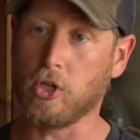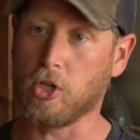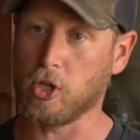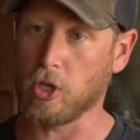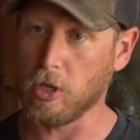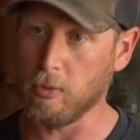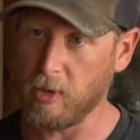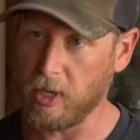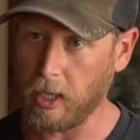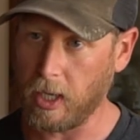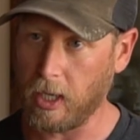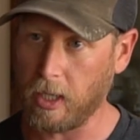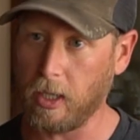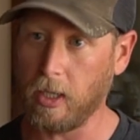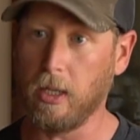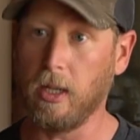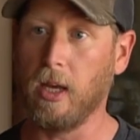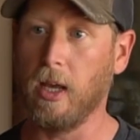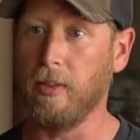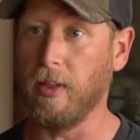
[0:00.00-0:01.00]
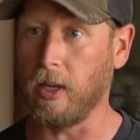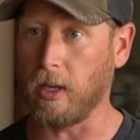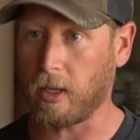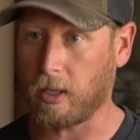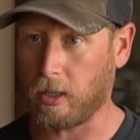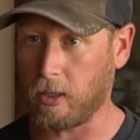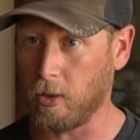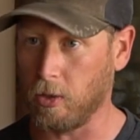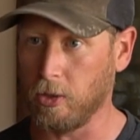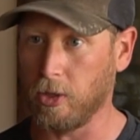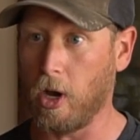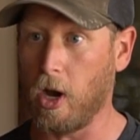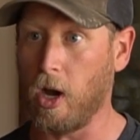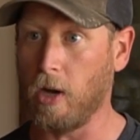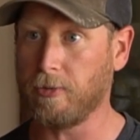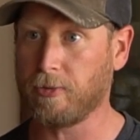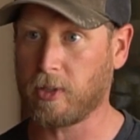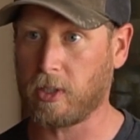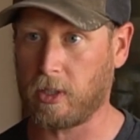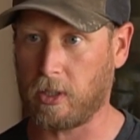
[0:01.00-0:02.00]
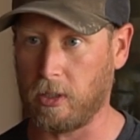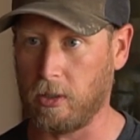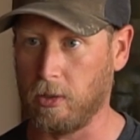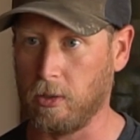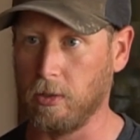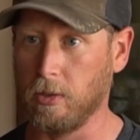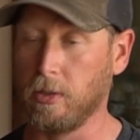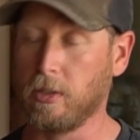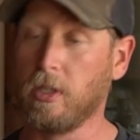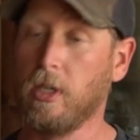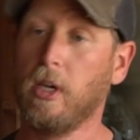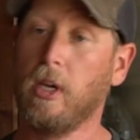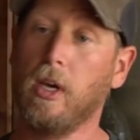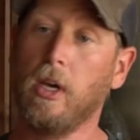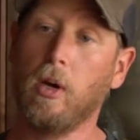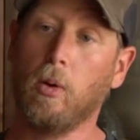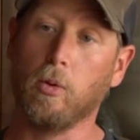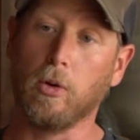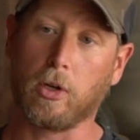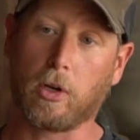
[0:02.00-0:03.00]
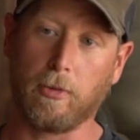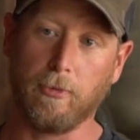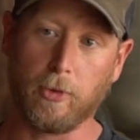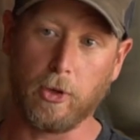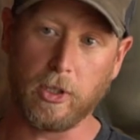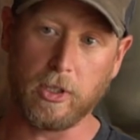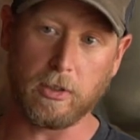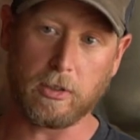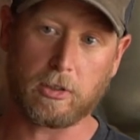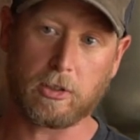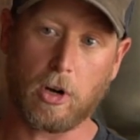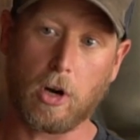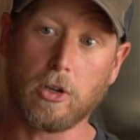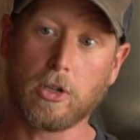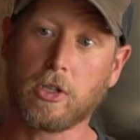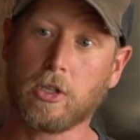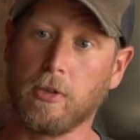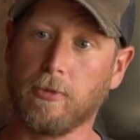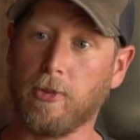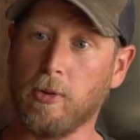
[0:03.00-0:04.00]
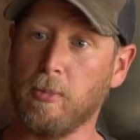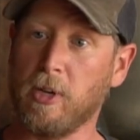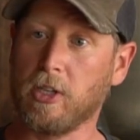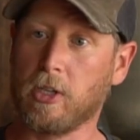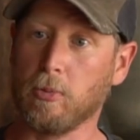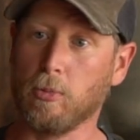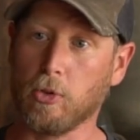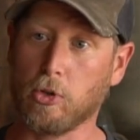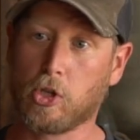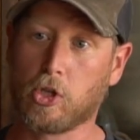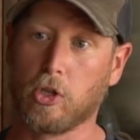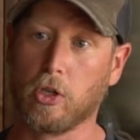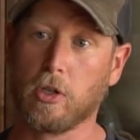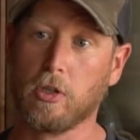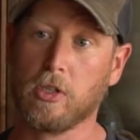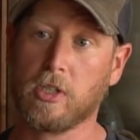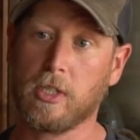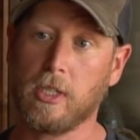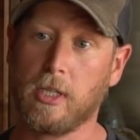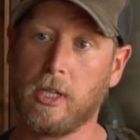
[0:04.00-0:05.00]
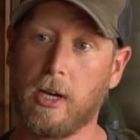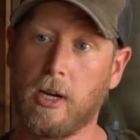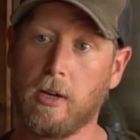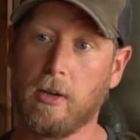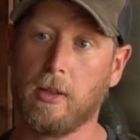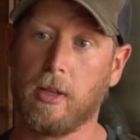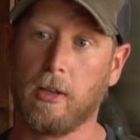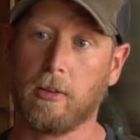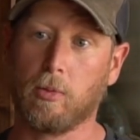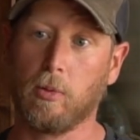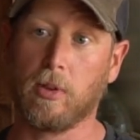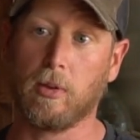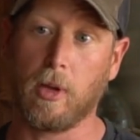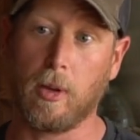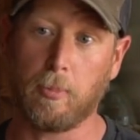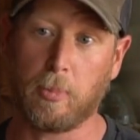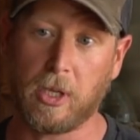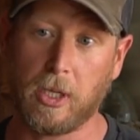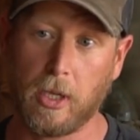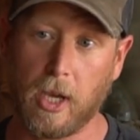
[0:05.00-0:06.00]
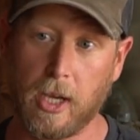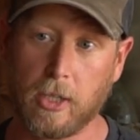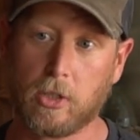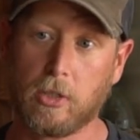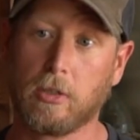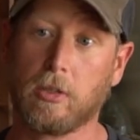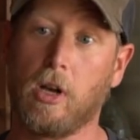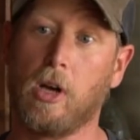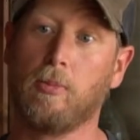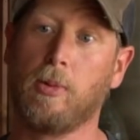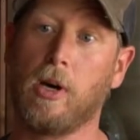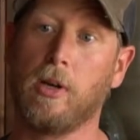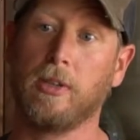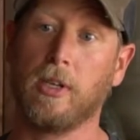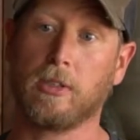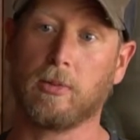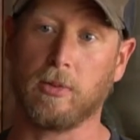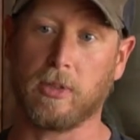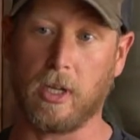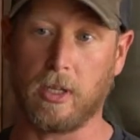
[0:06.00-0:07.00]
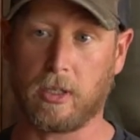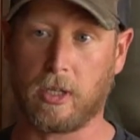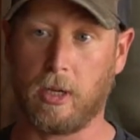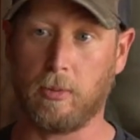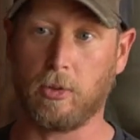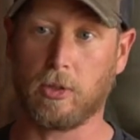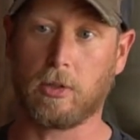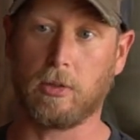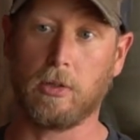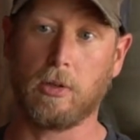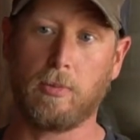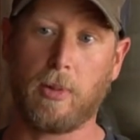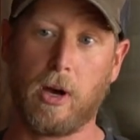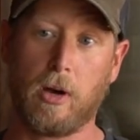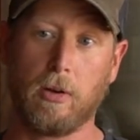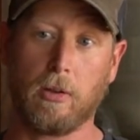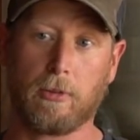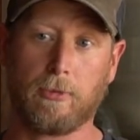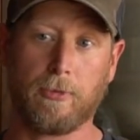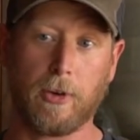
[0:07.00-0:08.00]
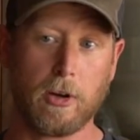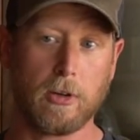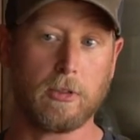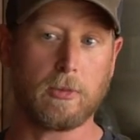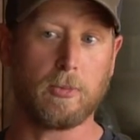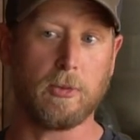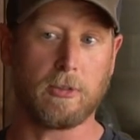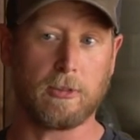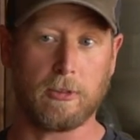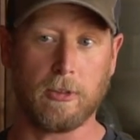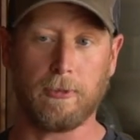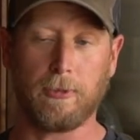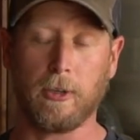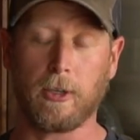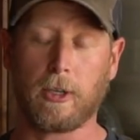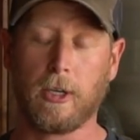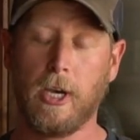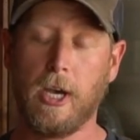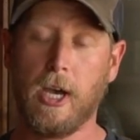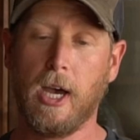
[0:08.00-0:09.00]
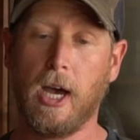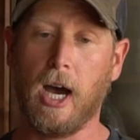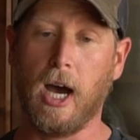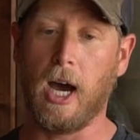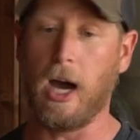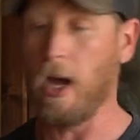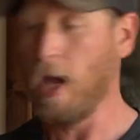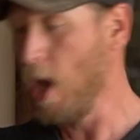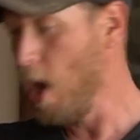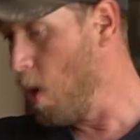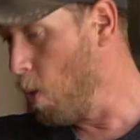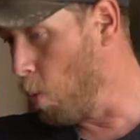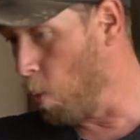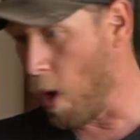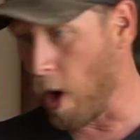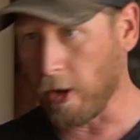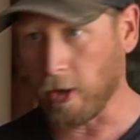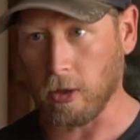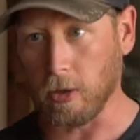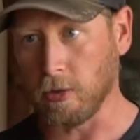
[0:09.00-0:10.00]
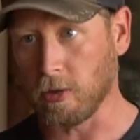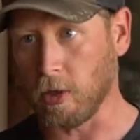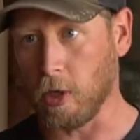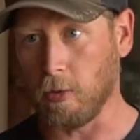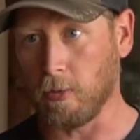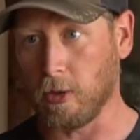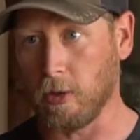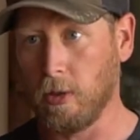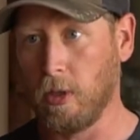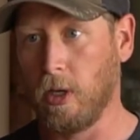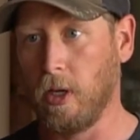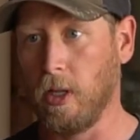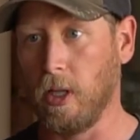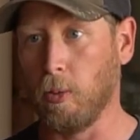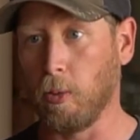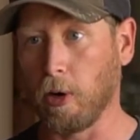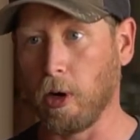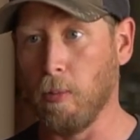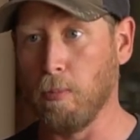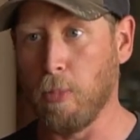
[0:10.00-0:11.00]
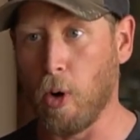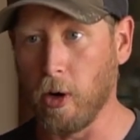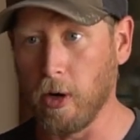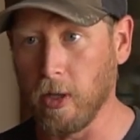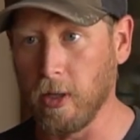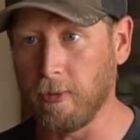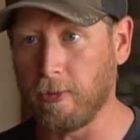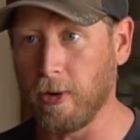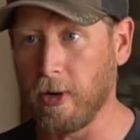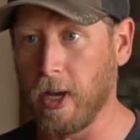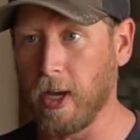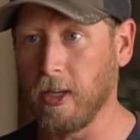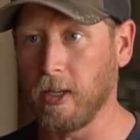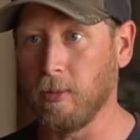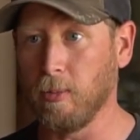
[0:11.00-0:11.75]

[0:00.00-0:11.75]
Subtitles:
germinated and then killed off, kilned. We're converting starch to fermentable sugars in there. That's what that pH is all about. That's what that temperature is about. It's very specific. Water goes over, and then we're gonna boil it for 90